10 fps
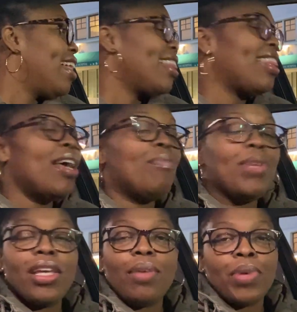Let me
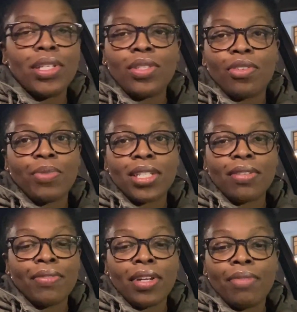get pissed off by
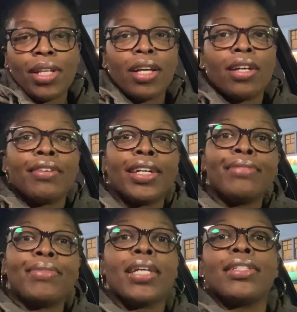something. I'll be like, all
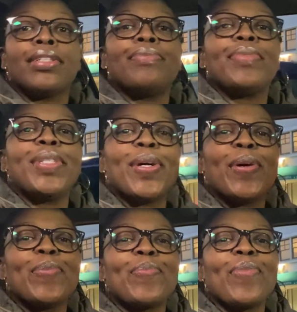right, that's it.
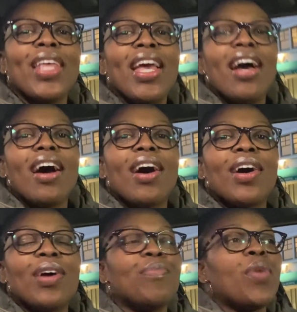So
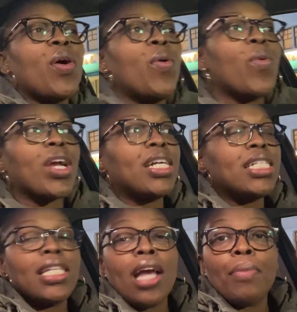um we're gonna
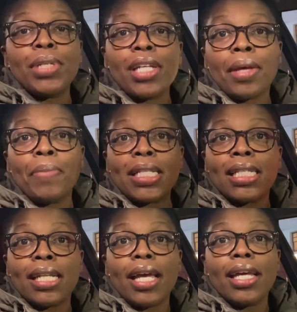see how much i can make
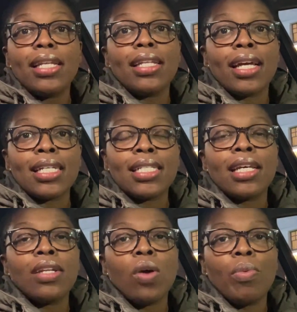tonight like i
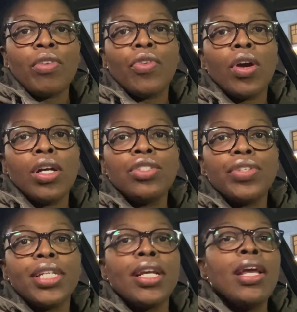said hoping for
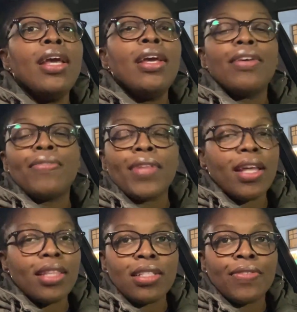100 if
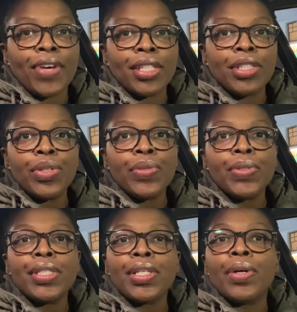not that's fine too
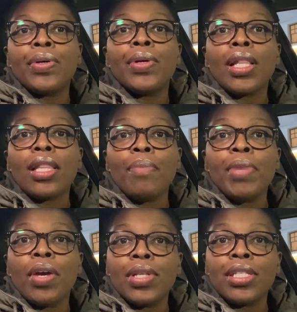so let me
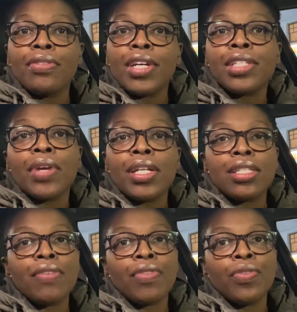go into the restaurant and
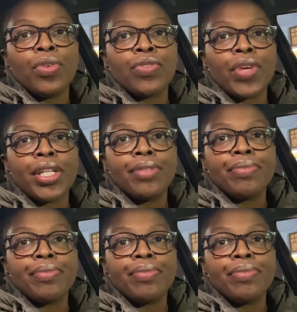see if the food is ready